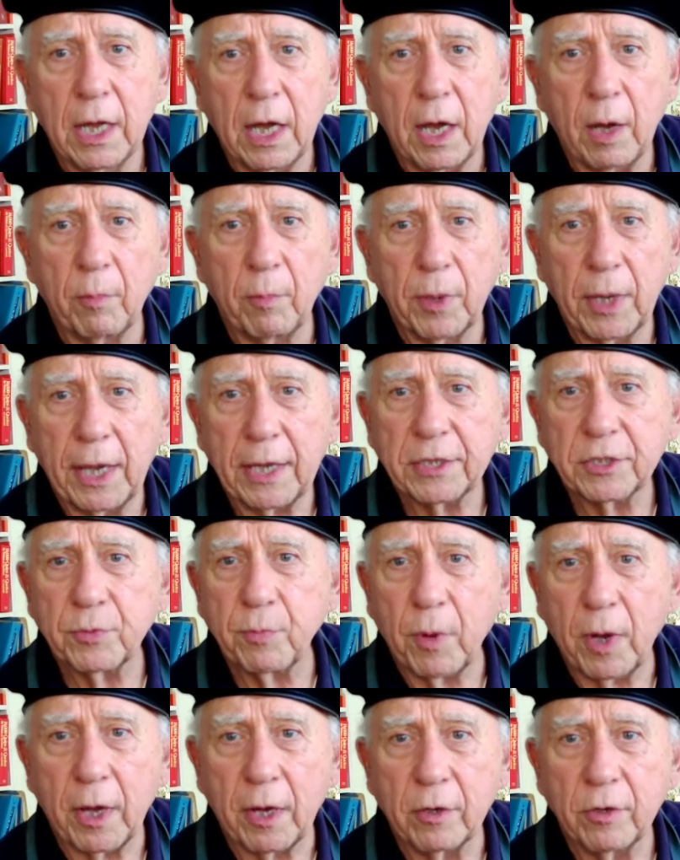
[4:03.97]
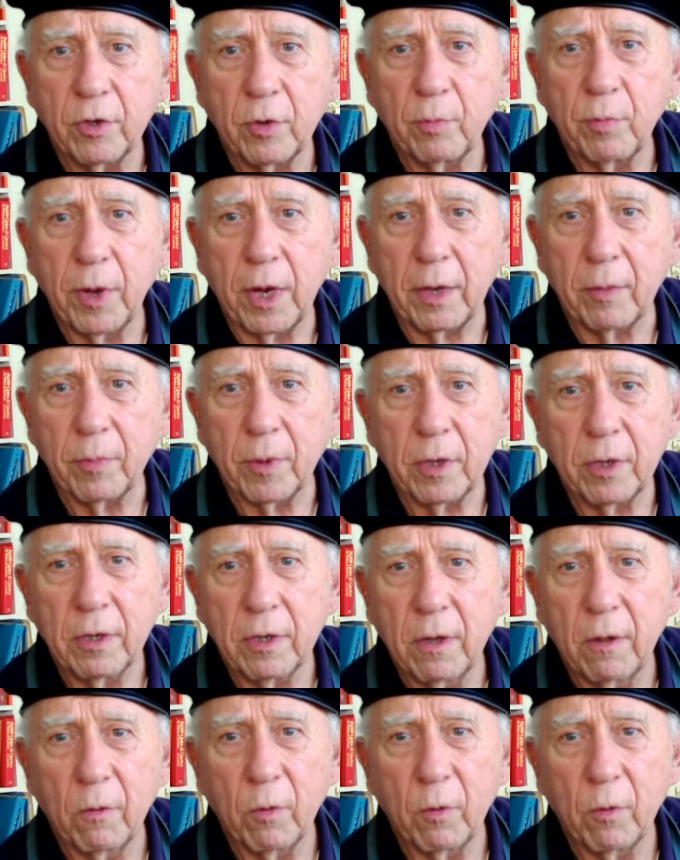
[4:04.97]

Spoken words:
blank spot on your paper